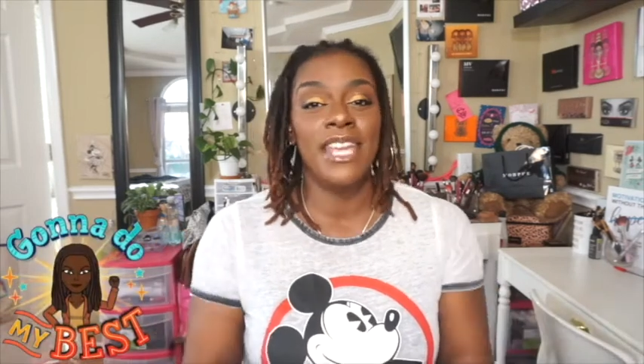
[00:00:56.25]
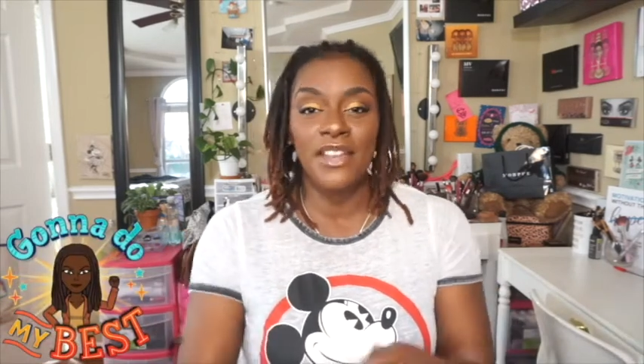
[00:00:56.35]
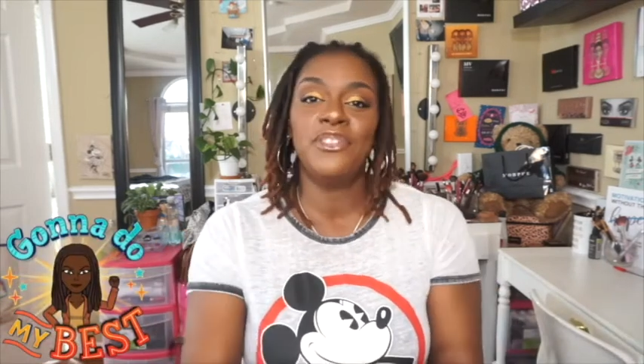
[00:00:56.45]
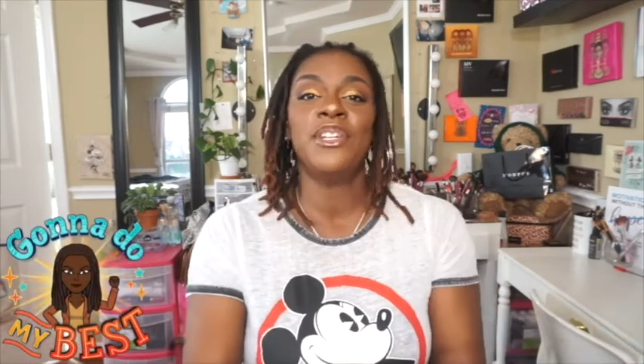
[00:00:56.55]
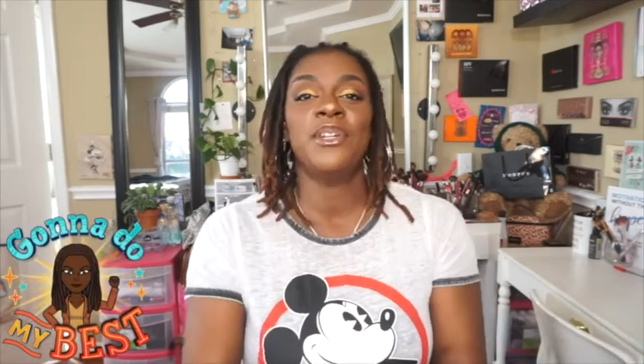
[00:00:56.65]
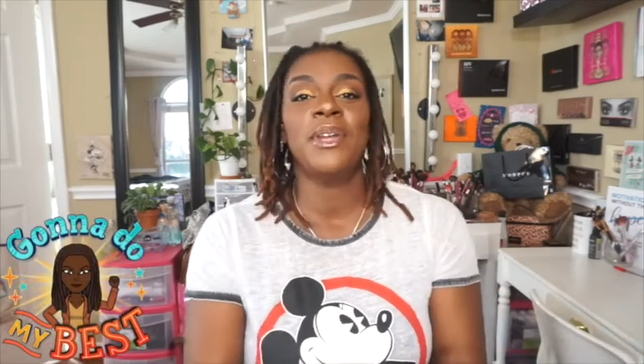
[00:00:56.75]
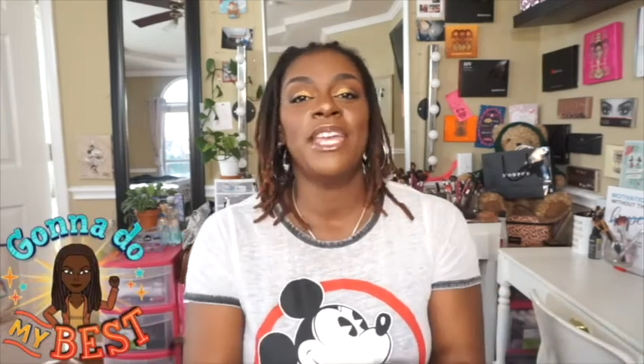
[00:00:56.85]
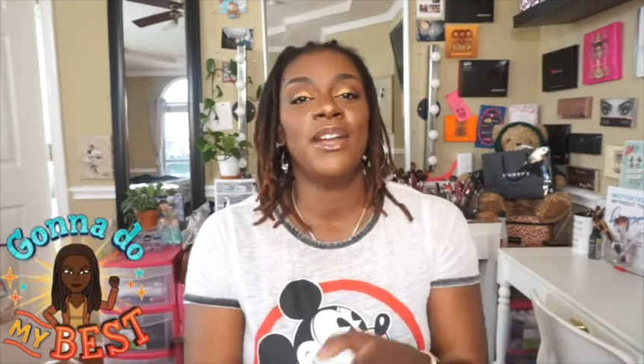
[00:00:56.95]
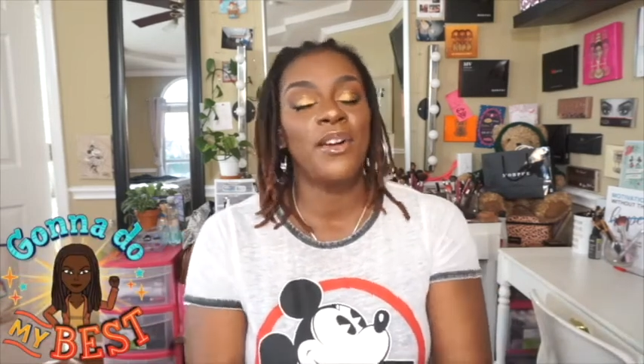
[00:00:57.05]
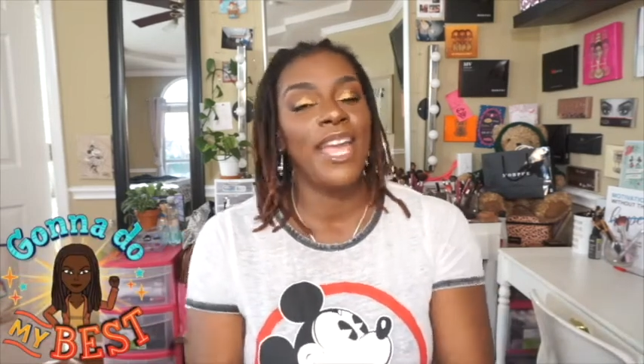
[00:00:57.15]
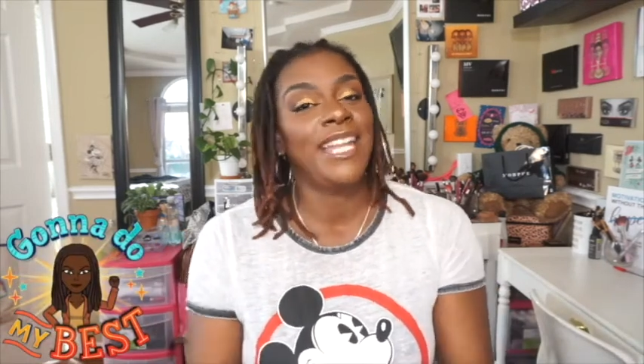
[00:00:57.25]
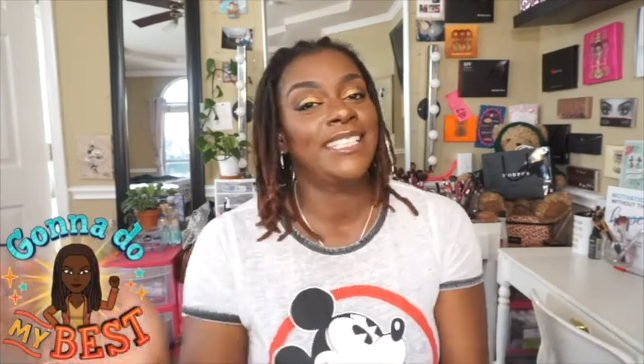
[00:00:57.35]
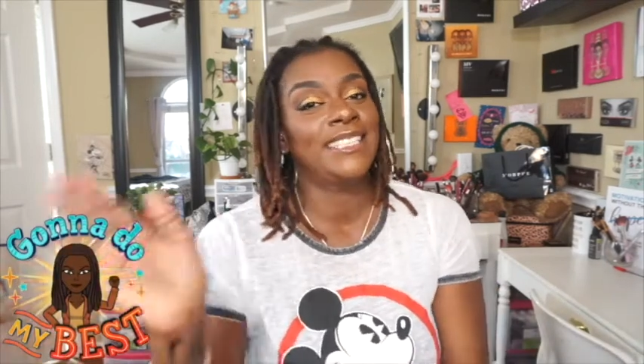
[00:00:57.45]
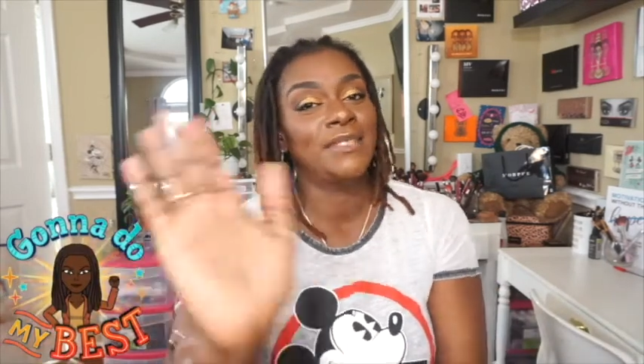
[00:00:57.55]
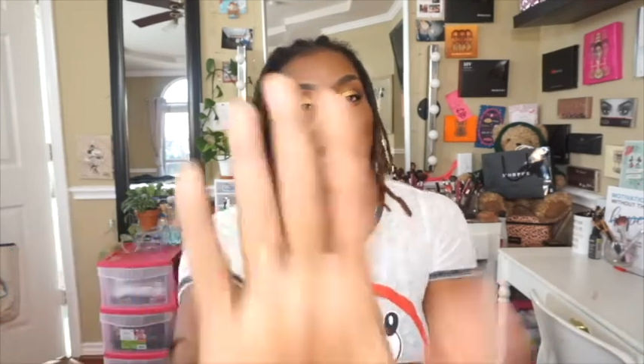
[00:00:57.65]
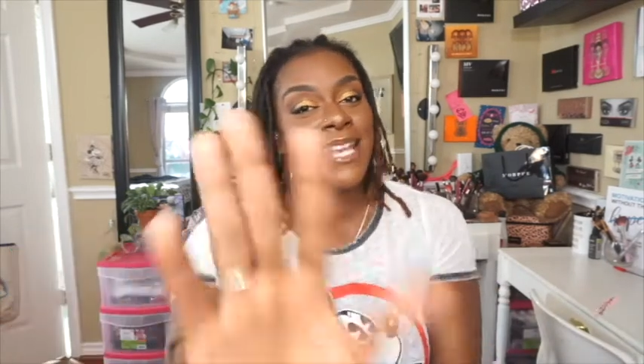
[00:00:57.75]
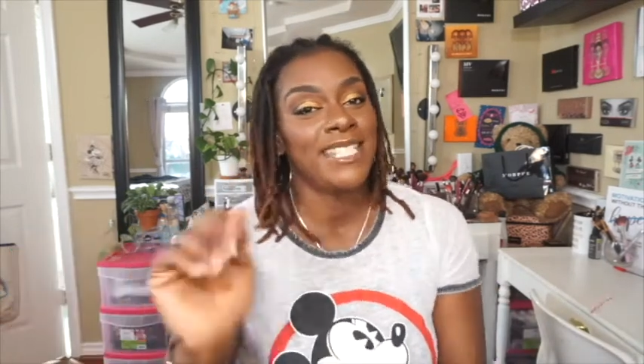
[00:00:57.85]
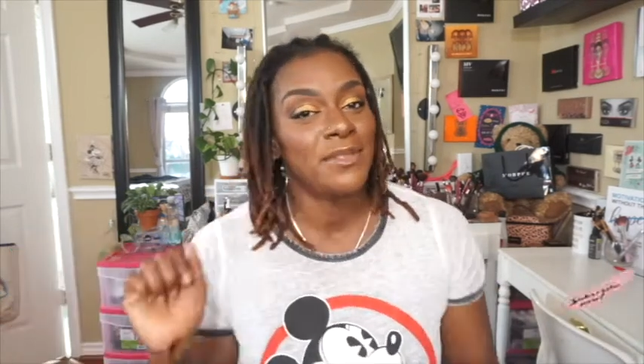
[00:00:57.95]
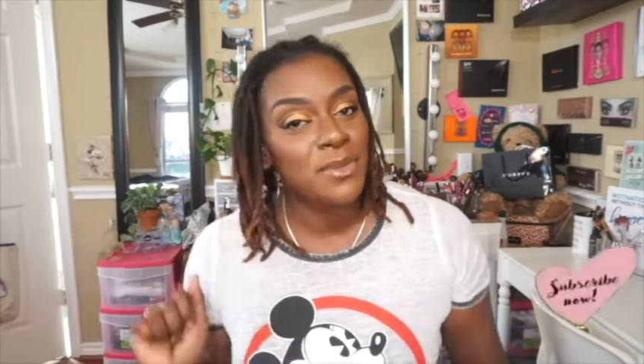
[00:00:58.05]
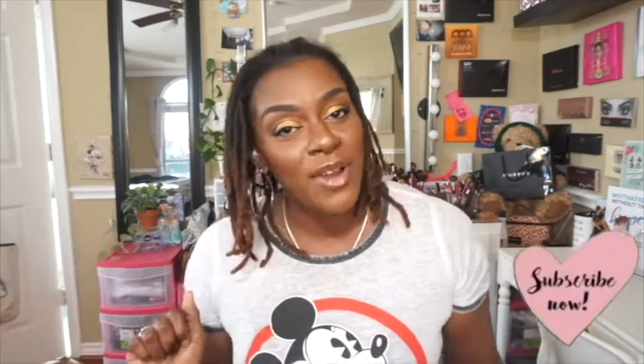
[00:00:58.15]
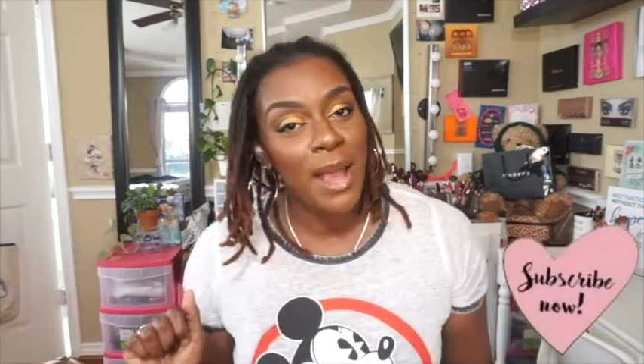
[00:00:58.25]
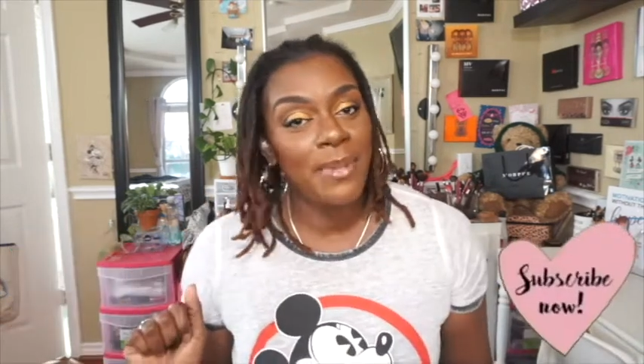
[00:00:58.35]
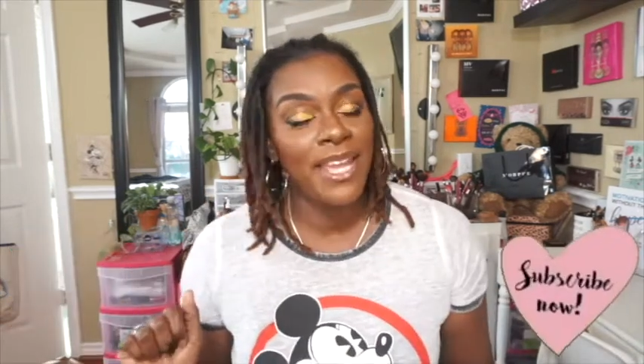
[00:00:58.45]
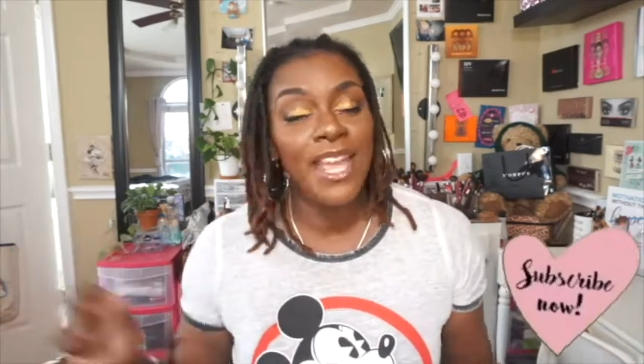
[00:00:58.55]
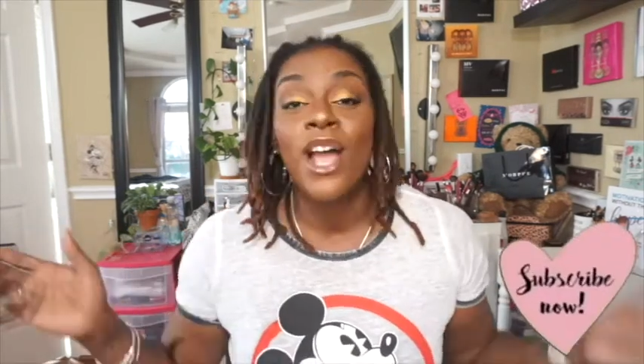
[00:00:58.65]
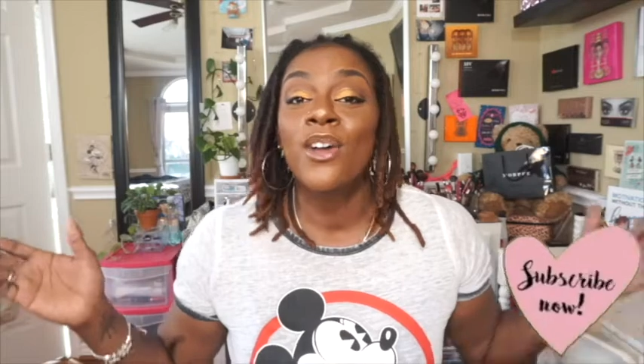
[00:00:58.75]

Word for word: If you're new here, go ahead and smash that subscribe button,